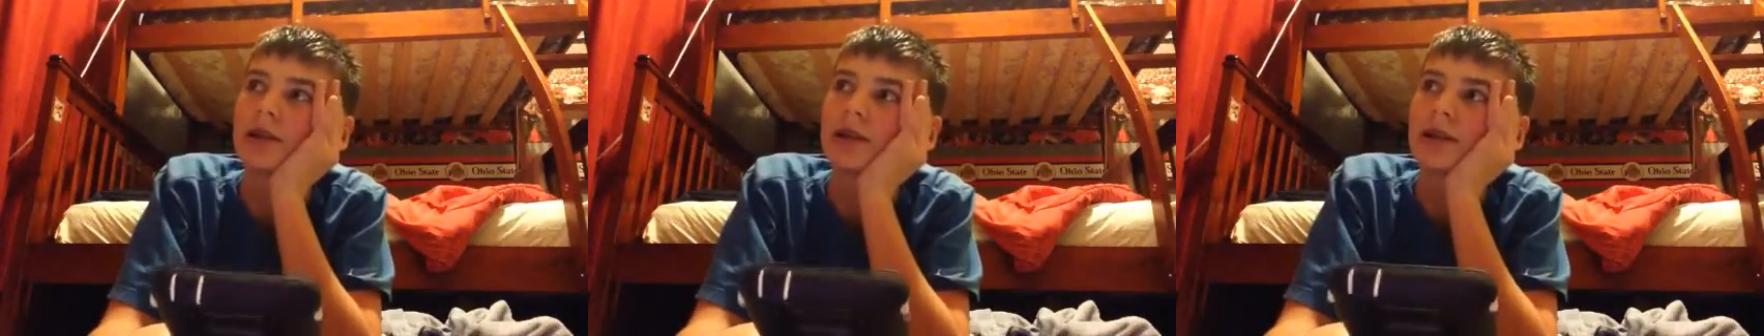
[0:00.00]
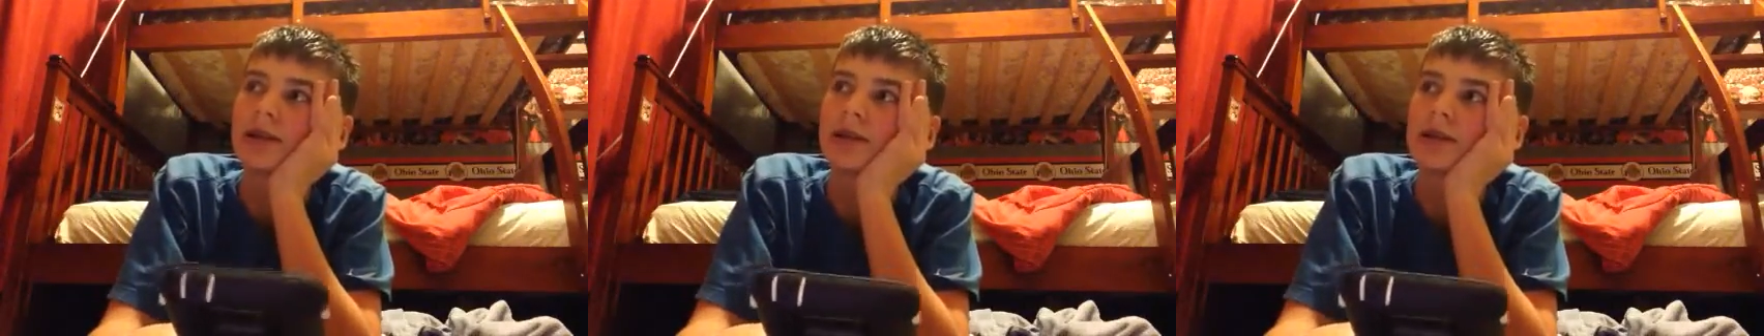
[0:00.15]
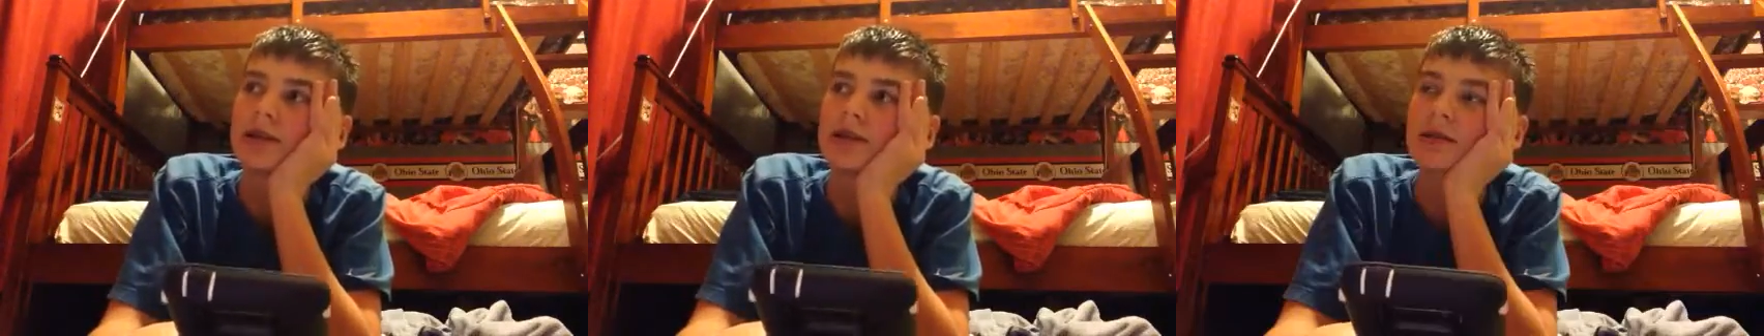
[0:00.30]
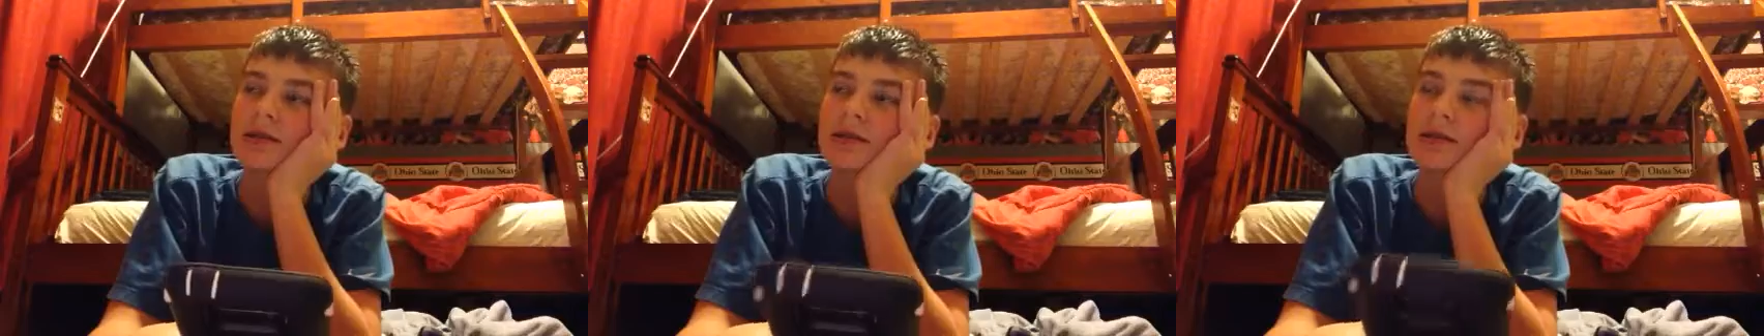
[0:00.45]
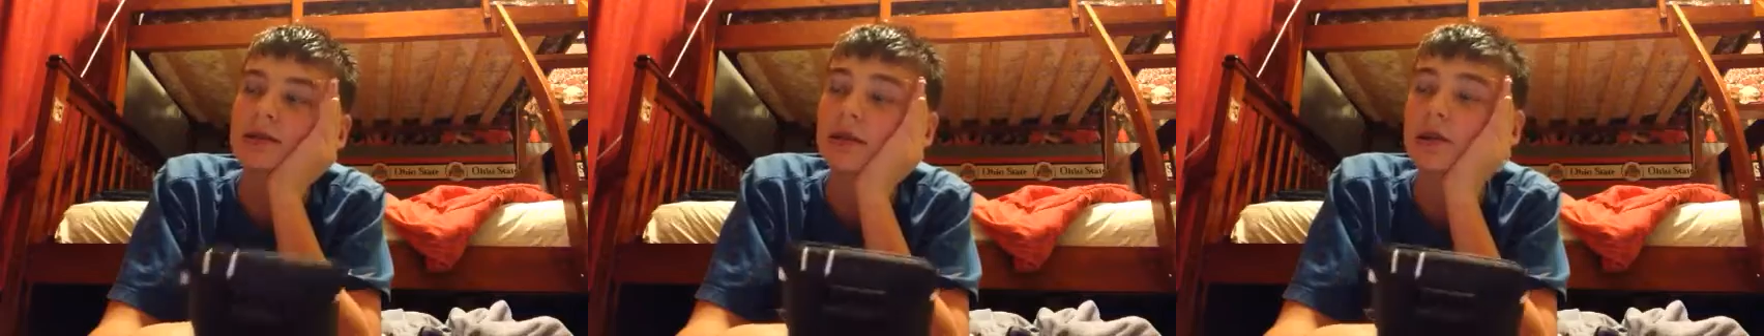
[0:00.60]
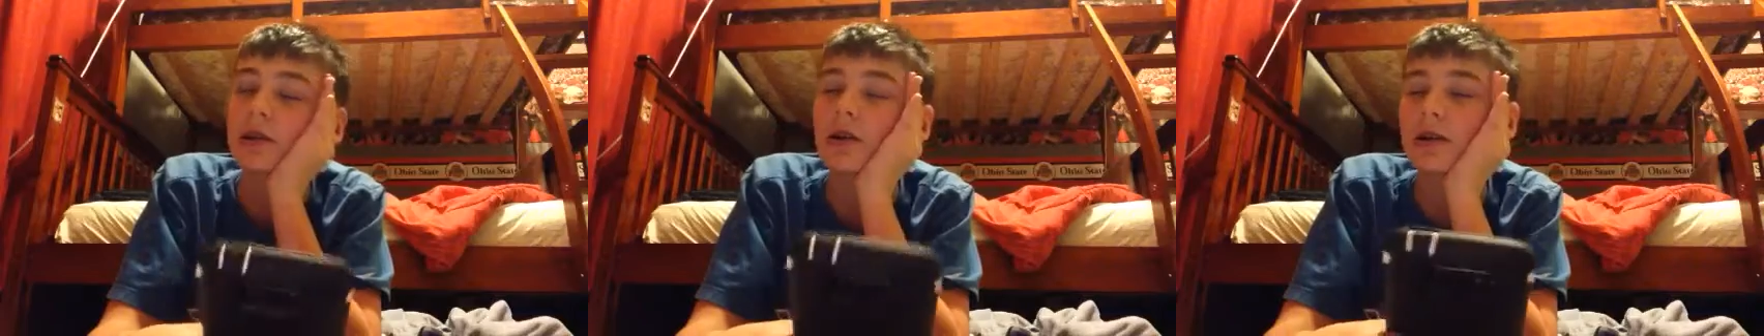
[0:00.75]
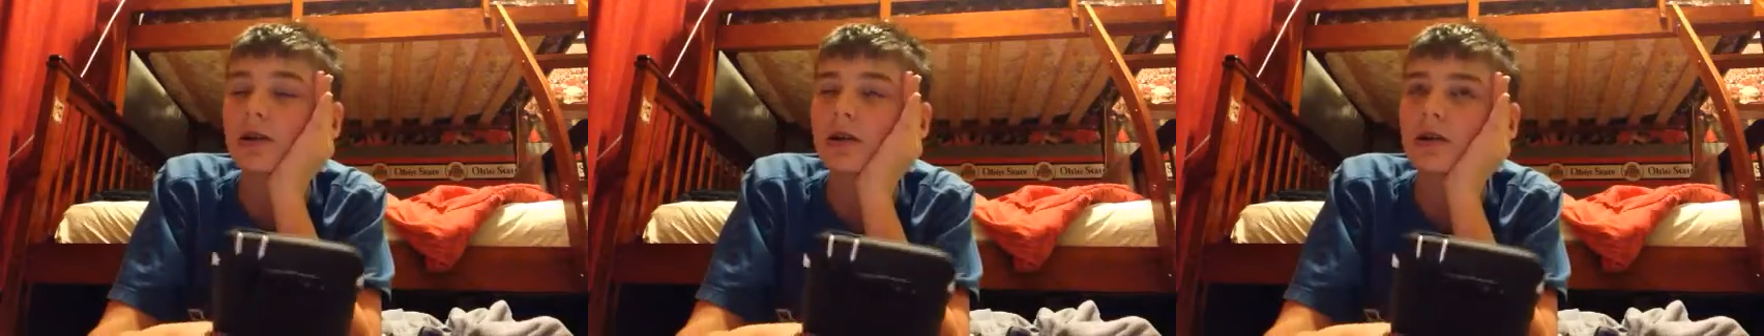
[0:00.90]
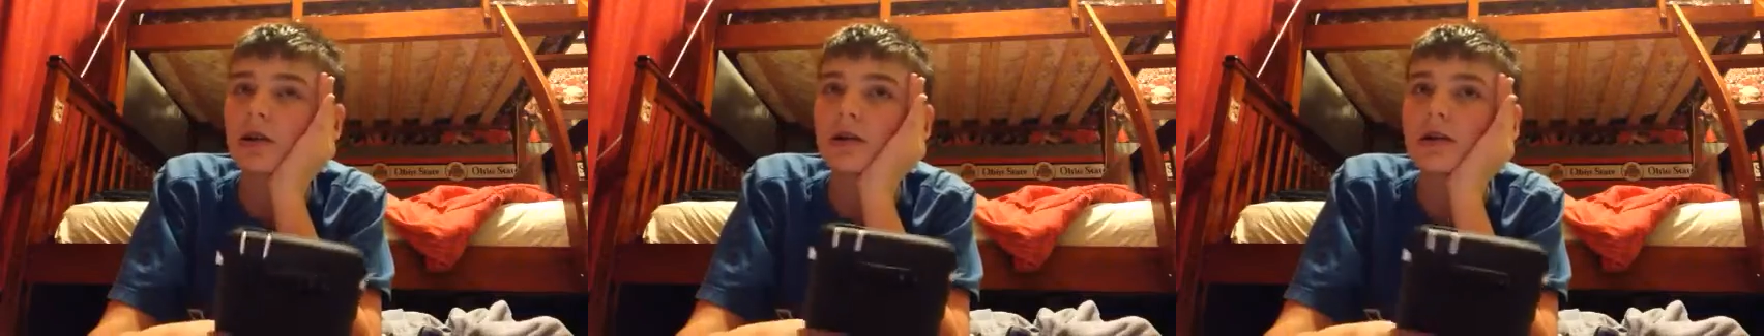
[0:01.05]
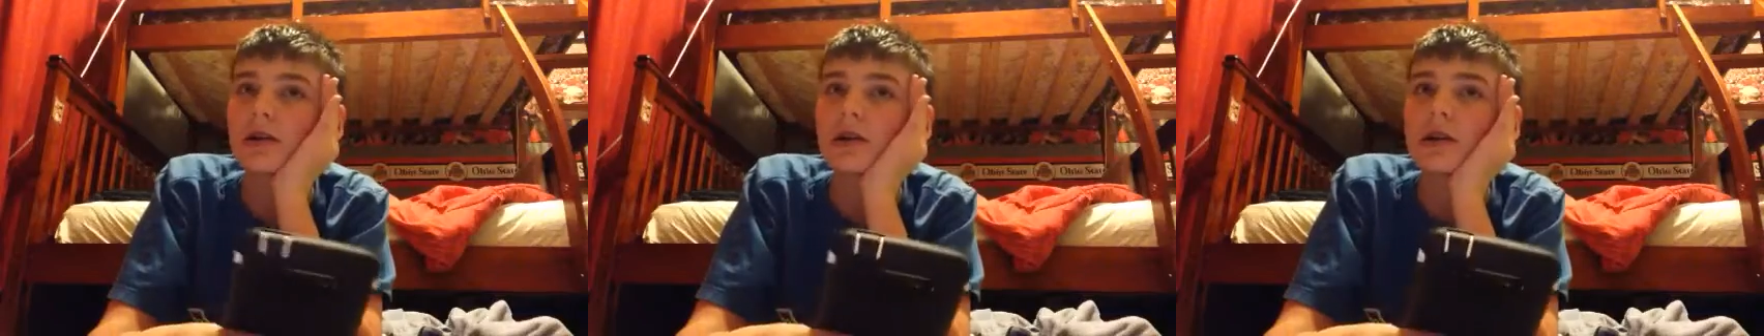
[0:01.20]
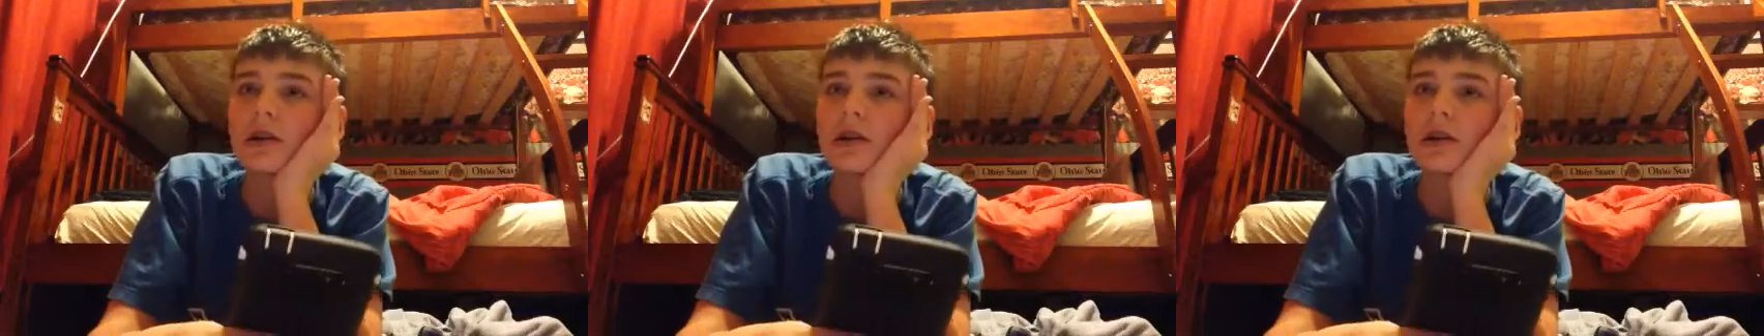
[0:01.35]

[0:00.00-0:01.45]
is still